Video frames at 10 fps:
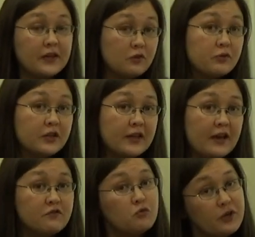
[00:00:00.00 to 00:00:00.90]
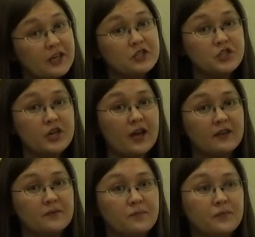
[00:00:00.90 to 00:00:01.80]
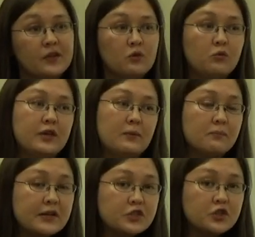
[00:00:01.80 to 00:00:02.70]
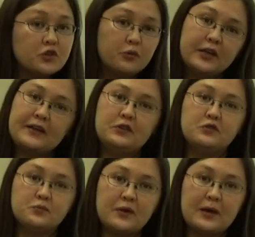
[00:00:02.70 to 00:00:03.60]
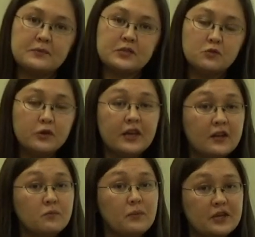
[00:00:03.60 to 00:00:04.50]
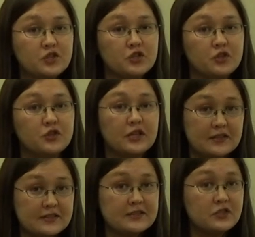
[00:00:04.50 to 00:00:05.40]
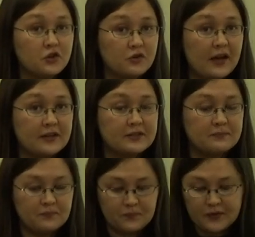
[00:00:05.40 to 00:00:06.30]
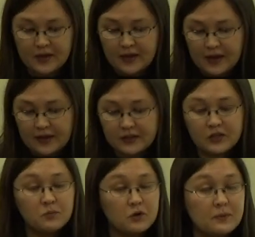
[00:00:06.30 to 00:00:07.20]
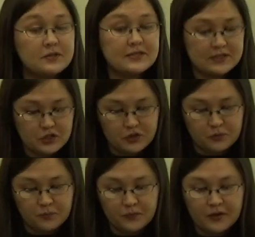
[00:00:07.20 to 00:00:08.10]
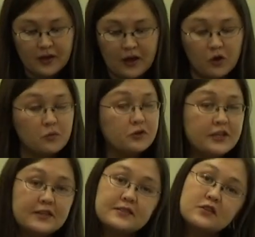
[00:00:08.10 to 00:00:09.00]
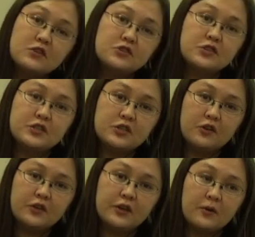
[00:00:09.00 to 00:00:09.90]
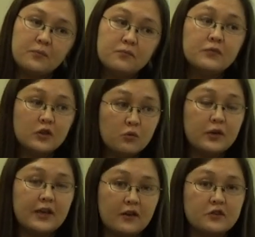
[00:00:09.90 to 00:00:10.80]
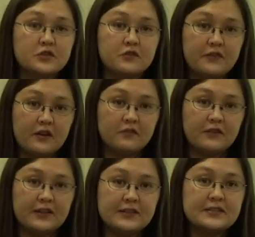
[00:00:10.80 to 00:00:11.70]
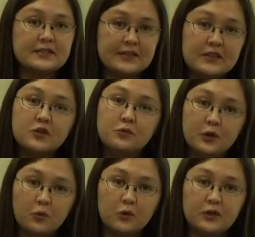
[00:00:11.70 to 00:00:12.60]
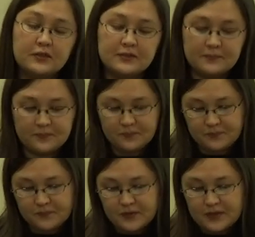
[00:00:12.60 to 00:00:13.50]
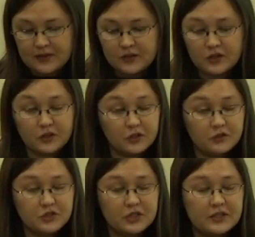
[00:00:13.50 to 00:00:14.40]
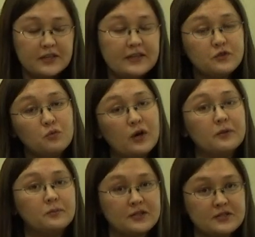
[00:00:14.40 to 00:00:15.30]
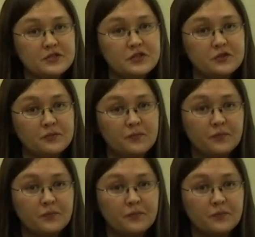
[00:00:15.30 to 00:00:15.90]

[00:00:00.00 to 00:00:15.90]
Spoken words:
In real life, we can check. We can measure, we can use maps, we can make sure that this is correct. And Premise 2. Aomori is larger than Tokyo. We can also verify this in the real world. Conclusion is 1 plus 2.